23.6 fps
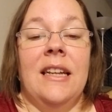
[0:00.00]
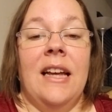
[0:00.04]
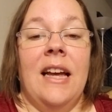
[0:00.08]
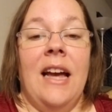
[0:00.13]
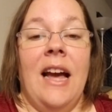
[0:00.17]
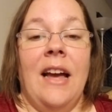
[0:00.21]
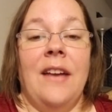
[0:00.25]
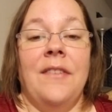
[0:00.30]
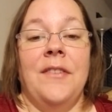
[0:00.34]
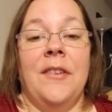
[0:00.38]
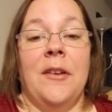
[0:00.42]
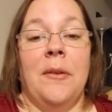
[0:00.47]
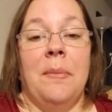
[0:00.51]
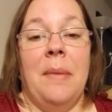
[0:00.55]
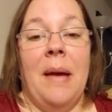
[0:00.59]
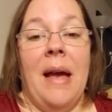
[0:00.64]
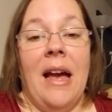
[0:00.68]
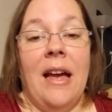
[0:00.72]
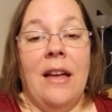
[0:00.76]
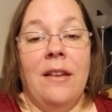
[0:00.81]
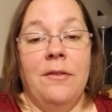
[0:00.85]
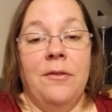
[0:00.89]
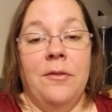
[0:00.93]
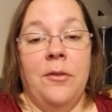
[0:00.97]
I feel
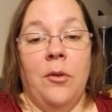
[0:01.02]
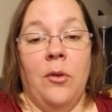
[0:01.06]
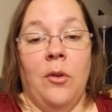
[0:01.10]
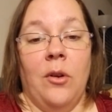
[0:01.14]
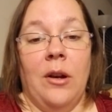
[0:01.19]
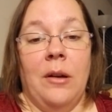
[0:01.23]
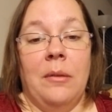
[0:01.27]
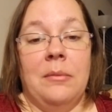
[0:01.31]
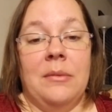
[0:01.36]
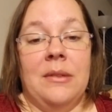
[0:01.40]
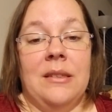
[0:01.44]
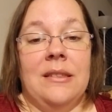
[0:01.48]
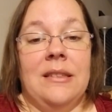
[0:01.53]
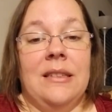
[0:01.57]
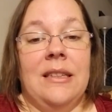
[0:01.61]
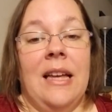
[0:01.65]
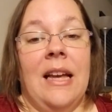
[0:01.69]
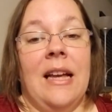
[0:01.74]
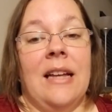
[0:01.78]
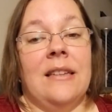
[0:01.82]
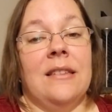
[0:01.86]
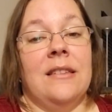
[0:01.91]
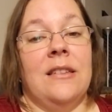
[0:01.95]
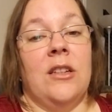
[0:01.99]
bad for him because he
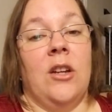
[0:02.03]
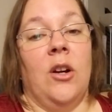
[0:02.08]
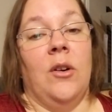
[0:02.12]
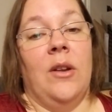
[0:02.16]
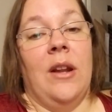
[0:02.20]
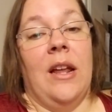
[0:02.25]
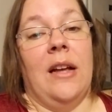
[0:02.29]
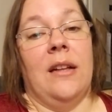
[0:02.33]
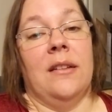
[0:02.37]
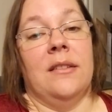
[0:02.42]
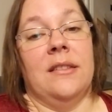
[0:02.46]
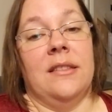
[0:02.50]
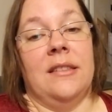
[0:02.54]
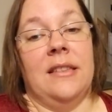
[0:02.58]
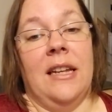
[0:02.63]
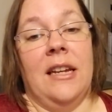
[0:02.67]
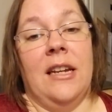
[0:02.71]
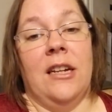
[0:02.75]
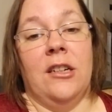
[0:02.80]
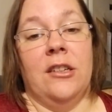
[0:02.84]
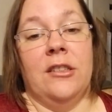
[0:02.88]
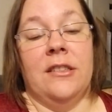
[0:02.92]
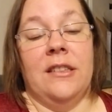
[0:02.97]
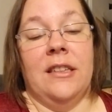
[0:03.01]
has to go
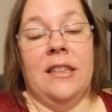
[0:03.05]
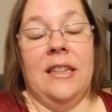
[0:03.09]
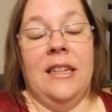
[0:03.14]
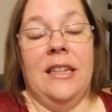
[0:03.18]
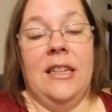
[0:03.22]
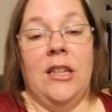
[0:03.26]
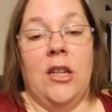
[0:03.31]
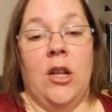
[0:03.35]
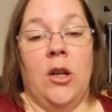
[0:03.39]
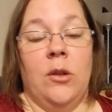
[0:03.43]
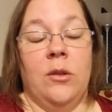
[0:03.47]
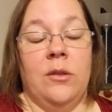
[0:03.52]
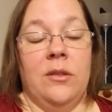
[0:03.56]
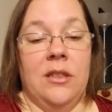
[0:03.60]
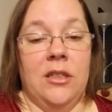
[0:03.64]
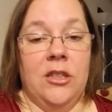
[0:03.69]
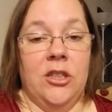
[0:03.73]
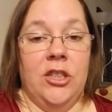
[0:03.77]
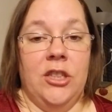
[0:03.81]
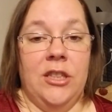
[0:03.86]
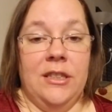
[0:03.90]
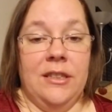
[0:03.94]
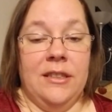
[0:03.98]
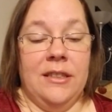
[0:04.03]
downstairs and he knows that
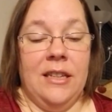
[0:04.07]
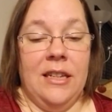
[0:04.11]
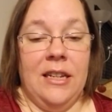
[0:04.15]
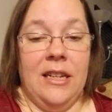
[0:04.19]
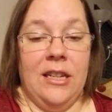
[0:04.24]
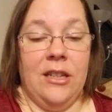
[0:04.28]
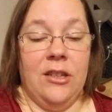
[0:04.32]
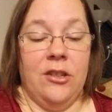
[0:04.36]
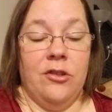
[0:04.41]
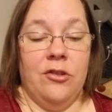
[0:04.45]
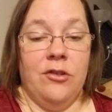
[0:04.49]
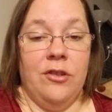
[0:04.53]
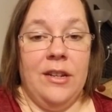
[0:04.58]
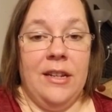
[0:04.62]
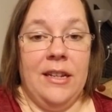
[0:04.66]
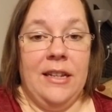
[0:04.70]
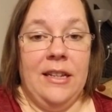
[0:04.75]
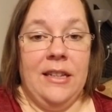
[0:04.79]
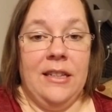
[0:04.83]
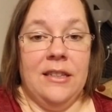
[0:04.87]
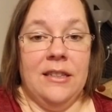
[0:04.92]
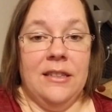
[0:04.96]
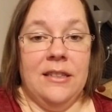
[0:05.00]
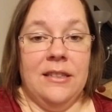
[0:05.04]
she's getting
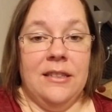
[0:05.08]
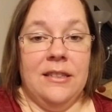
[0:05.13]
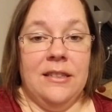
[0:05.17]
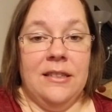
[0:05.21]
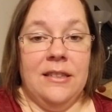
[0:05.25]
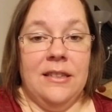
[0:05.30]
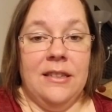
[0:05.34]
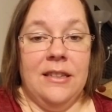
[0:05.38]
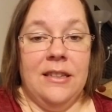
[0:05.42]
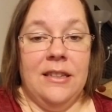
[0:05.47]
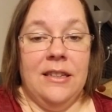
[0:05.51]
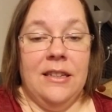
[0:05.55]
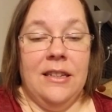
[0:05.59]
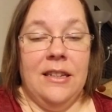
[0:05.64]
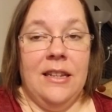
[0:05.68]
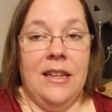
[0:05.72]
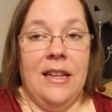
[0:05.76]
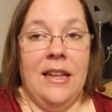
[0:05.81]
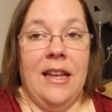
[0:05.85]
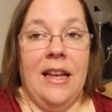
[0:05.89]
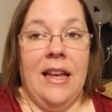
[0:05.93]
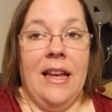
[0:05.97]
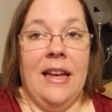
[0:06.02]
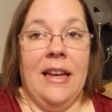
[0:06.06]
treats,
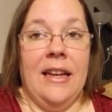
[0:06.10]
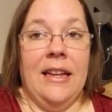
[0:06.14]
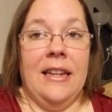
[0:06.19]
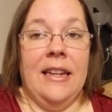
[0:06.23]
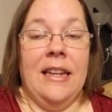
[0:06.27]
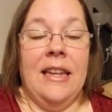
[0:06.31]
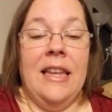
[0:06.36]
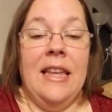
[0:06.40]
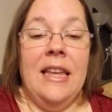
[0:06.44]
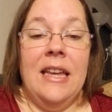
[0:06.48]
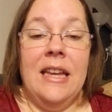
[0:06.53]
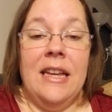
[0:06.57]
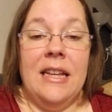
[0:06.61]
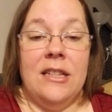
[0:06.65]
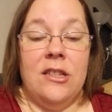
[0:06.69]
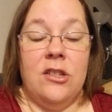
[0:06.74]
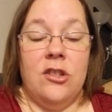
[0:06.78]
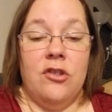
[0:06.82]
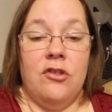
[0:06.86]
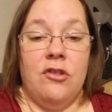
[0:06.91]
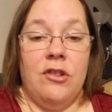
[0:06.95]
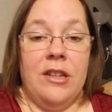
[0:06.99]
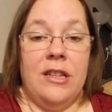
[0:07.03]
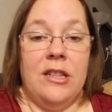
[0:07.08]
and he gets
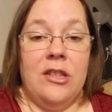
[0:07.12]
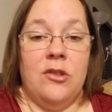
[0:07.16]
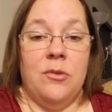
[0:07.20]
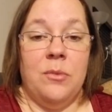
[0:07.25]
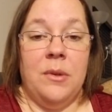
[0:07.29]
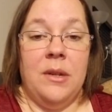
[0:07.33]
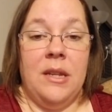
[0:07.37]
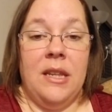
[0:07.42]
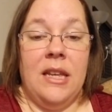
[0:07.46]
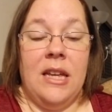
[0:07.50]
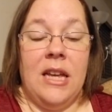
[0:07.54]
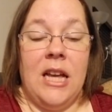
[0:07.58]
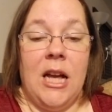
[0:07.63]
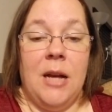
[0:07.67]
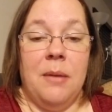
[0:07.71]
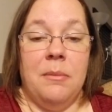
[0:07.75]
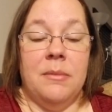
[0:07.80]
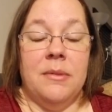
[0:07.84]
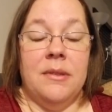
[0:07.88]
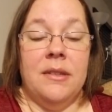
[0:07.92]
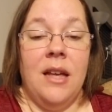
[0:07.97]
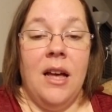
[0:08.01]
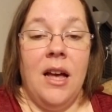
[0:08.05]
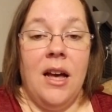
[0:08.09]
treats when he
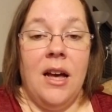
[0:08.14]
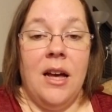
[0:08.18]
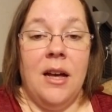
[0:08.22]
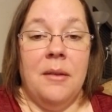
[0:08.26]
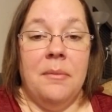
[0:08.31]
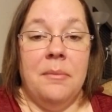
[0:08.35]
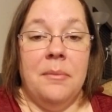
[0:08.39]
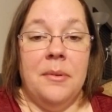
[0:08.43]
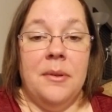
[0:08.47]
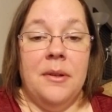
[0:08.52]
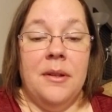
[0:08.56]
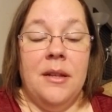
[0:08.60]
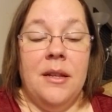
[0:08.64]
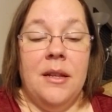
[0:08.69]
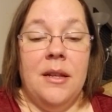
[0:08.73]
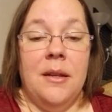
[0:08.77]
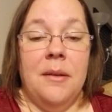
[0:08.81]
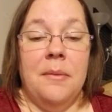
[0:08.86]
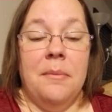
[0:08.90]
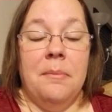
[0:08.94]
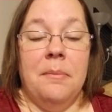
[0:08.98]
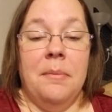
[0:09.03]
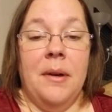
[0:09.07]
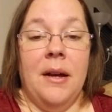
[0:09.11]
comes up,
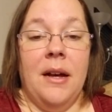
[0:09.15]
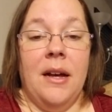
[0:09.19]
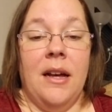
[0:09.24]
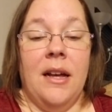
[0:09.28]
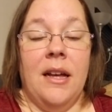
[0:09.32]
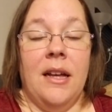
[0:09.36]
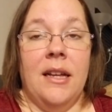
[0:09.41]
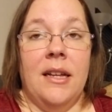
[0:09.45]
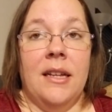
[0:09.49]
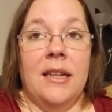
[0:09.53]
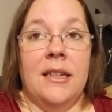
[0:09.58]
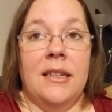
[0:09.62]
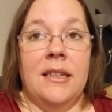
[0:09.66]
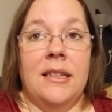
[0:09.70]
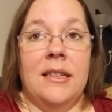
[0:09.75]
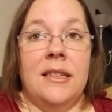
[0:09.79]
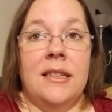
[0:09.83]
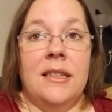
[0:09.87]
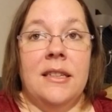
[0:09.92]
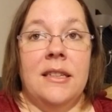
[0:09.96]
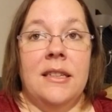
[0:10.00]
but